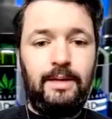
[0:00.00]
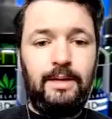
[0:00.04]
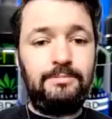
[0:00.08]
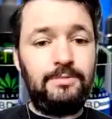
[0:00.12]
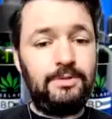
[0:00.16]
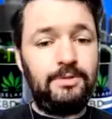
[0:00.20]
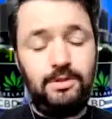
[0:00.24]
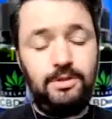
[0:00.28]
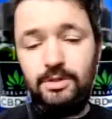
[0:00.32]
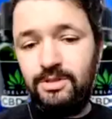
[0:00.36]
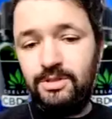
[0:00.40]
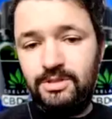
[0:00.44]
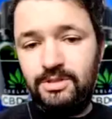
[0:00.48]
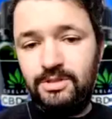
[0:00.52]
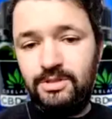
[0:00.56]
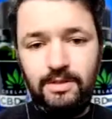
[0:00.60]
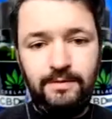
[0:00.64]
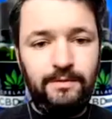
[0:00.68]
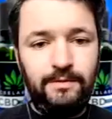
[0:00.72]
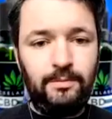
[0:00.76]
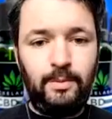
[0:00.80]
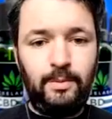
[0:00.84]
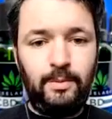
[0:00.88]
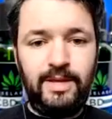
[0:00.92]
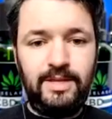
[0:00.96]
So there's
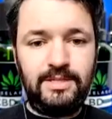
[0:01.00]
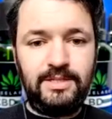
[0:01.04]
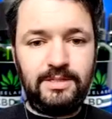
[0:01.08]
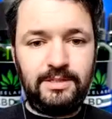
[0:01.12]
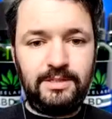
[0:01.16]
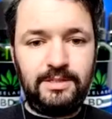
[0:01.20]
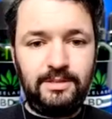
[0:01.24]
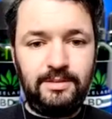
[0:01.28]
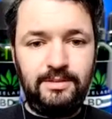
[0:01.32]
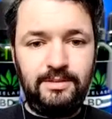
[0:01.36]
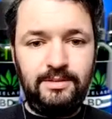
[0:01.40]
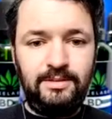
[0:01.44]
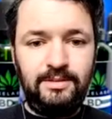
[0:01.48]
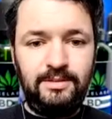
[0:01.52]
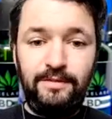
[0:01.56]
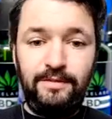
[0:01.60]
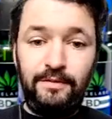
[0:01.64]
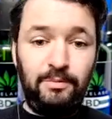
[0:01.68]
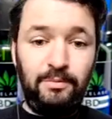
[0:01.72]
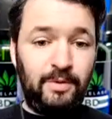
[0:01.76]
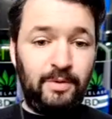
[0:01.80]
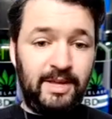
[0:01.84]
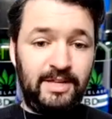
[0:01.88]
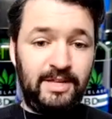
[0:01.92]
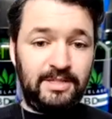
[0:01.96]
different
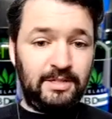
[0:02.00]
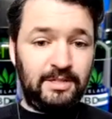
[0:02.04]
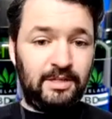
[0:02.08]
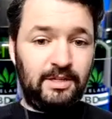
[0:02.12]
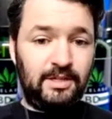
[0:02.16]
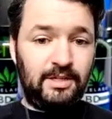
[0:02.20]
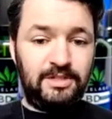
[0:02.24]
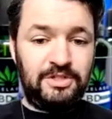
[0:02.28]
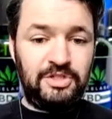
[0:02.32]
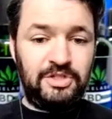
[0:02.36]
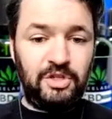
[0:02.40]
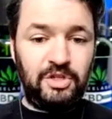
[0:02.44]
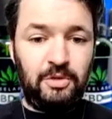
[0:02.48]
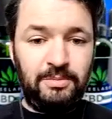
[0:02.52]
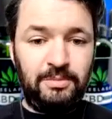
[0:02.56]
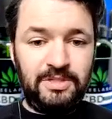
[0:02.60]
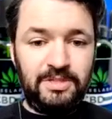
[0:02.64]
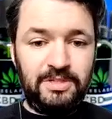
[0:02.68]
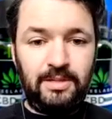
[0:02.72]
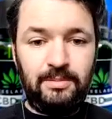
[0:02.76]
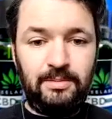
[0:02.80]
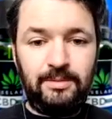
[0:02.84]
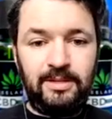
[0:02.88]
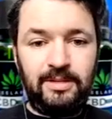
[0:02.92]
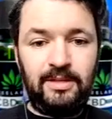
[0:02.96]
ways of consuming
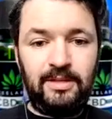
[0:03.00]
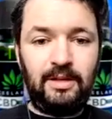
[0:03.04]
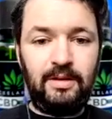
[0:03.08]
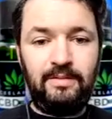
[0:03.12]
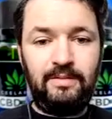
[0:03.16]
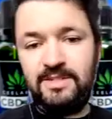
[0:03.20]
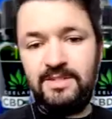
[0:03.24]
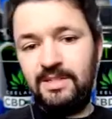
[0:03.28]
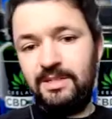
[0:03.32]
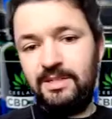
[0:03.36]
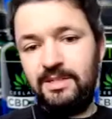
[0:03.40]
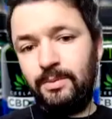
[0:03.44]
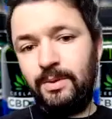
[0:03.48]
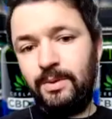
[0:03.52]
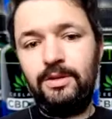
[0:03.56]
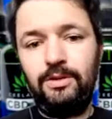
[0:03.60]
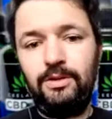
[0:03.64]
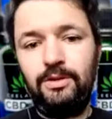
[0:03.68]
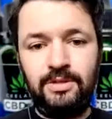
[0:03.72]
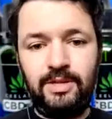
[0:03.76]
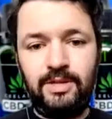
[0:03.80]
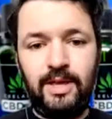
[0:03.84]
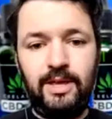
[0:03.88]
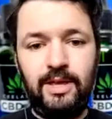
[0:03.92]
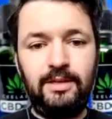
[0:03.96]
CBD. Obviously, the way you're
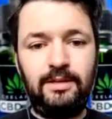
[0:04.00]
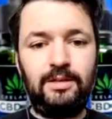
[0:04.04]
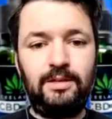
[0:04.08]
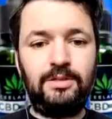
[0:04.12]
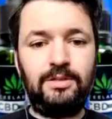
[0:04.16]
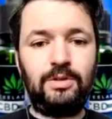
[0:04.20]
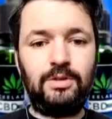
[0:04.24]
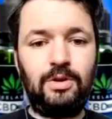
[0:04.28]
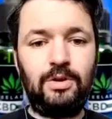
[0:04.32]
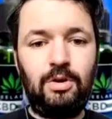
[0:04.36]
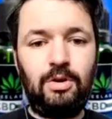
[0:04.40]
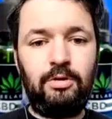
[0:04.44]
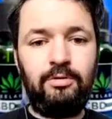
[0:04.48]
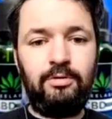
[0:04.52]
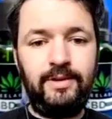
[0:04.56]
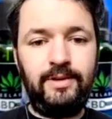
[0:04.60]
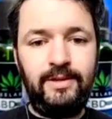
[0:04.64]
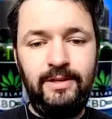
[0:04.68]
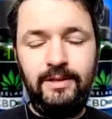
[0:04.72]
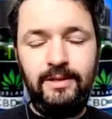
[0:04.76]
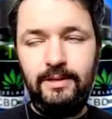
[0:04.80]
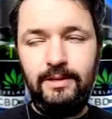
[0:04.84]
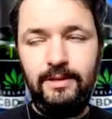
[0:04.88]
taking it is orally.